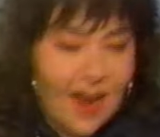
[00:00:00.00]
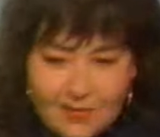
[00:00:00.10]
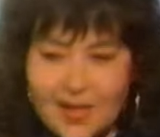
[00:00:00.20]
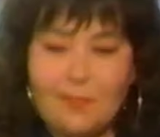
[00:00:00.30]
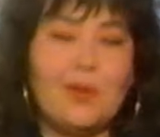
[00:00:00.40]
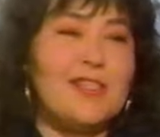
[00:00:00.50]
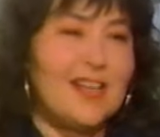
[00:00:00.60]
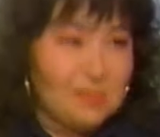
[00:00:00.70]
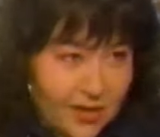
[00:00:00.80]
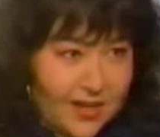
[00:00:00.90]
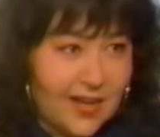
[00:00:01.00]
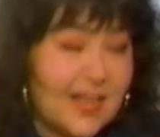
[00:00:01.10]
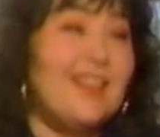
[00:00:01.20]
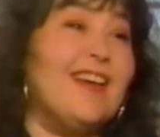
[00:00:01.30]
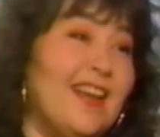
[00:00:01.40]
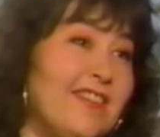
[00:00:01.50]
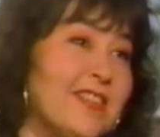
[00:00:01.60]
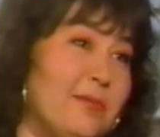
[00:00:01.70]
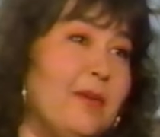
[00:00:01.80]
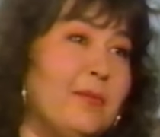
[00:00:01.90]
I'm getting possessed by And he thought he was
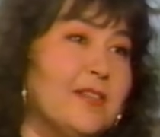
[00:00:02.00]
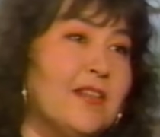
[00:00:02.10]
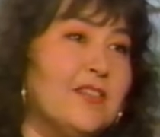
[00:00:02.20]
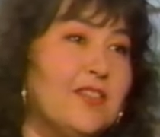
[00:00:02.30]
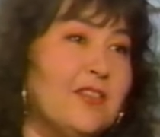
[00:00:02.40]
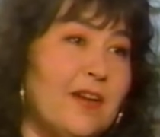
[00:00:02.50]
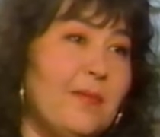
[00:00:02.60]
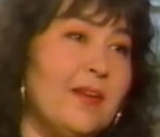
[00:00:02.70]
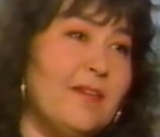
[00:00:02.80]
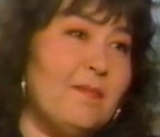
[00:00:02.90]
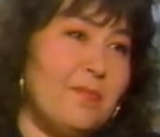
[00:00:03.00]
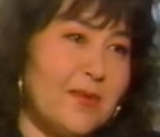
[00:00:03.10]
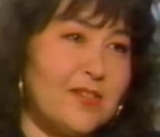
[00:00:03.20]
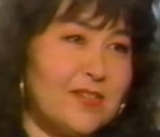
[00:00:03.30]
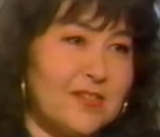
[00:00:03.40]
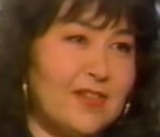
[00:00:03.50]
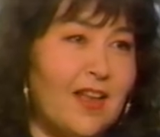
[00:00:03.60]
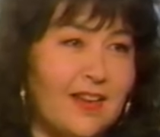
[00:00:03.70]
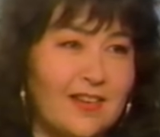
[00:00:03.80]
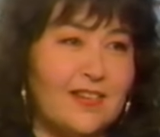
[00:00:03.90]
being possessed too. I mean, Bill's
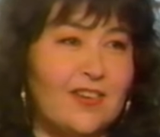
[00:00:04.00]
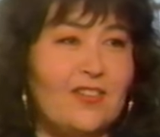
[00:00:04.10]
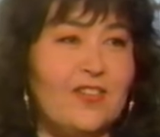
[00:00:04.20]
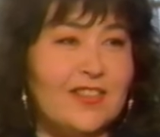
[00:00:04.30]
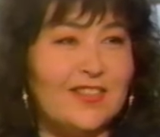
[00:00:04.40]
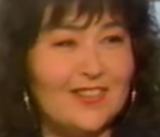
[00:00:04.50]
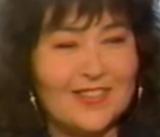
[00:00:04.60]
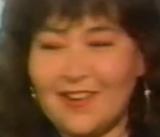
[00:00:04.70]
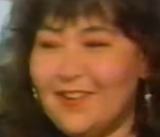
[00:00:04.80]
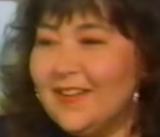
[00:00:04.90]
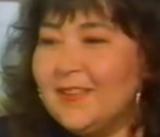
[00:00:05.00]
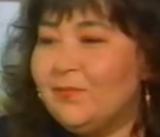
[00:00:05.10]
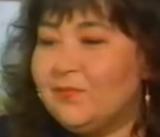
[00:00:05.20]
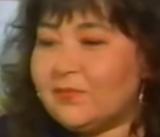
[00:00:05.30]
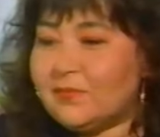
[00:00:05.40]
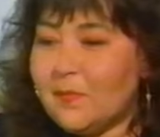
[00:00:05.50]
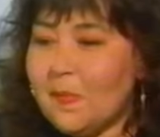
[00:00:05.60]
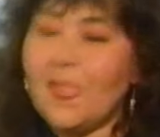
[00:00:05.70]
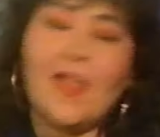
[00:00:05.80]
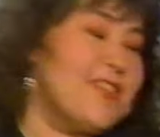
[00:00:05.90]
like goofy too. So
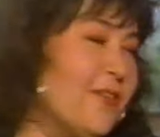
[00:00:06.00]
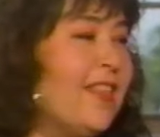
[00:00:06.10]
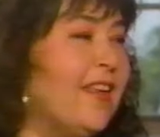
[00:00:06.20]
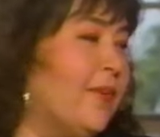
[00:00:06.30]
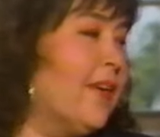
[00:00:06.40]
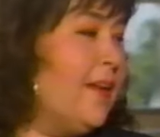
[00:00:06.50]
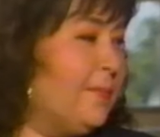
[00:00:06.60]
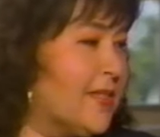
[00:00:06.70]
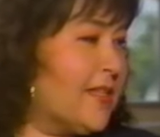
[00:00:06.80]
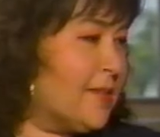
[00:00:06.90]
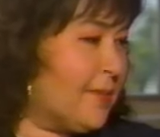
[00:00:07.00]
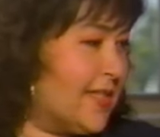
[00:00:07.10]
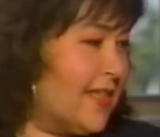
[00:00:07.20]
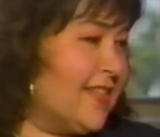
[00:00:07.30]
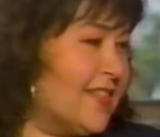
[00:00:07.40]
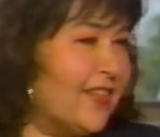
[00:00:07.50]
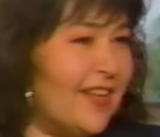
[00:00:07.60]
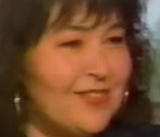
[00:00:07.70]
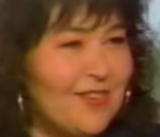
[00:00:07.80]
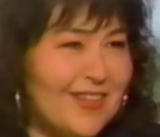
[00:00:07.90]
so we think we're getting possessed by Satan, so
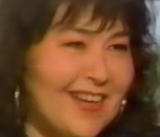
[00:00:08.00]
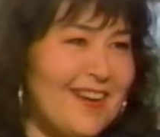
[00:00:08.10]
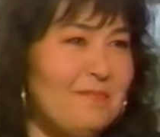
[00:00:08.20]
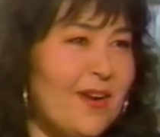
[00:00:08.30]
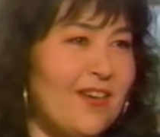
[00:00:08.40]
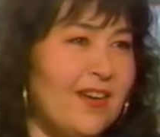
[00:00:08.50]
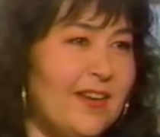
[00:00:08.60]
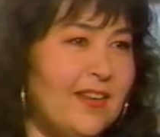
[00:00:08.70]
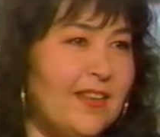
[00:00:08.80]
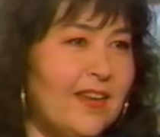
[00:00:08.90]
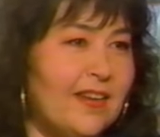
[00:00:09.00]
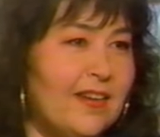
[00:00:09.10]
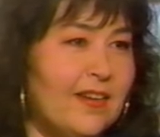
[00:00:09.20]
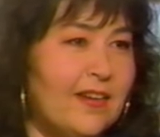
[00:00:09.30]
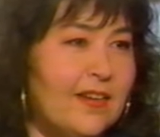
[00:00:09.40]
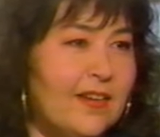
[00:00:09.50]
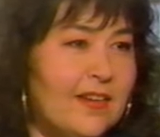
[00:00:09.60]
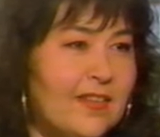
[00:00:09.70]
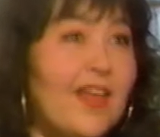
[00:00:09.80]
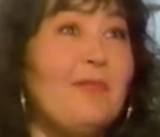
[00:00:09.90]
that's why we got married, and then uh,
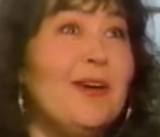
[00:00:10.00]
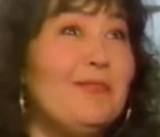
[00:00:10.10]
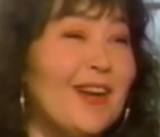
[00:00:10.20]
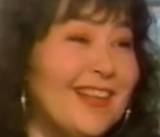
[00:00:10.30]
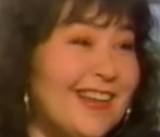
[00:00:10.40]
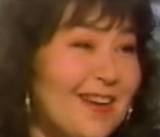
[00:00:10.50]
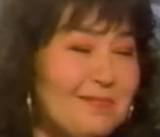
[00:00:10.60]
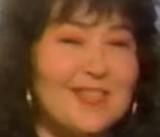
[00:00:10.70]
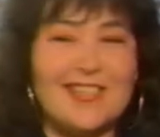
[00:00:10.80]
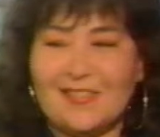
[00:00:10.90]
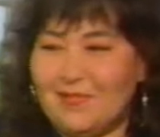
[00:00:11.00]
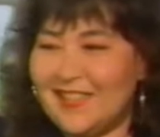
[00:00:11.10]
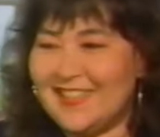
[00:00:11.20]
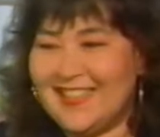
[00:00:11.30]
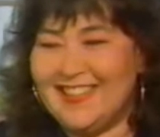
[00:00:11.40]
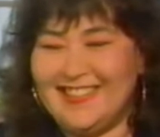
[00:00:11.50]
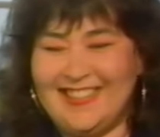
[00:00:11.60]
then we really got possessed by Satan.